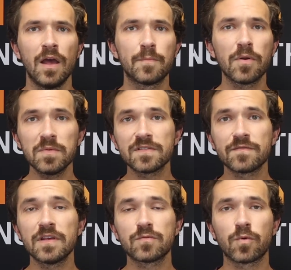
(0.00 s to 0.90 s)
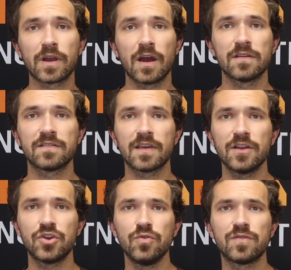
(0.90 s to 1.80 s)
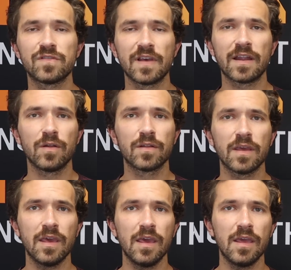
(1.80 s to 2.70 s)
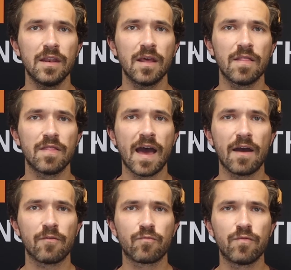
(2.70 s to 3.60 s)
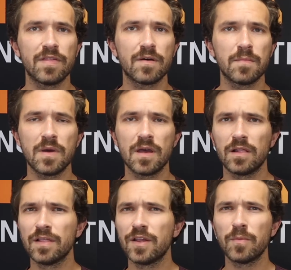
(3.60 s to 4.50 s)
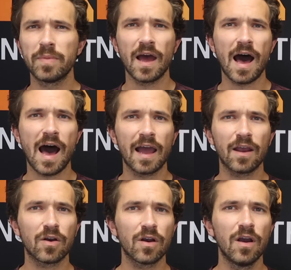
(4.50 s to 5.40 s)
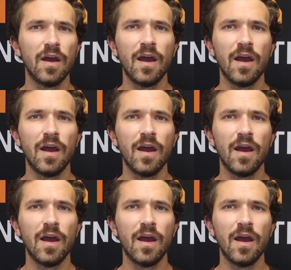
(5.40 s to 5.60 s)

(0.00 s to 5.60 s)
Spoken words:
The purpose of this workout is to get you settled in that rhythm a little bit higher